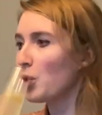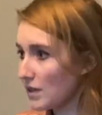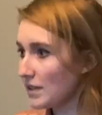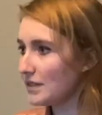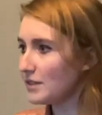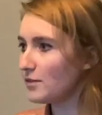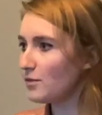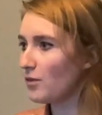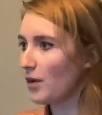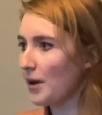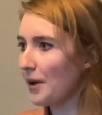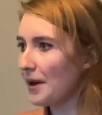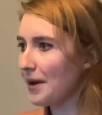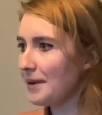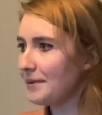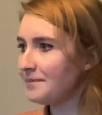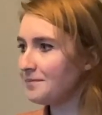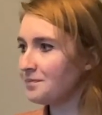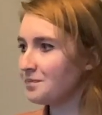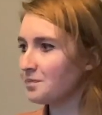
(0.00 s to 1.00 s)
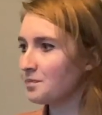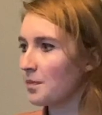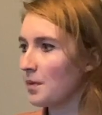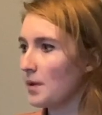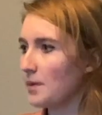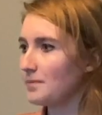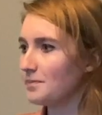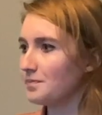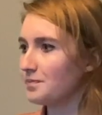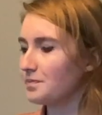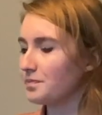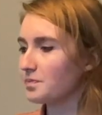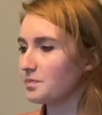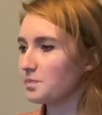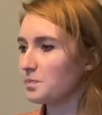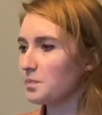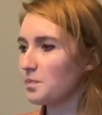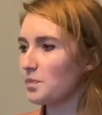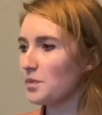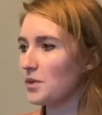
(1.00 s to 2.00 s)
It's very
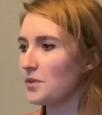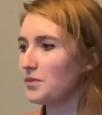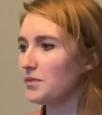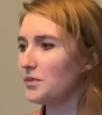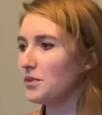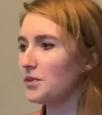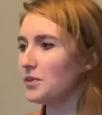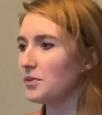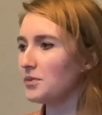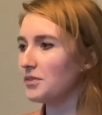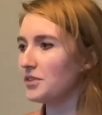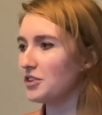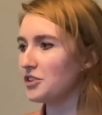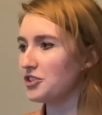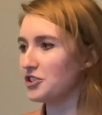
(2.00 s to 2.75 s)
the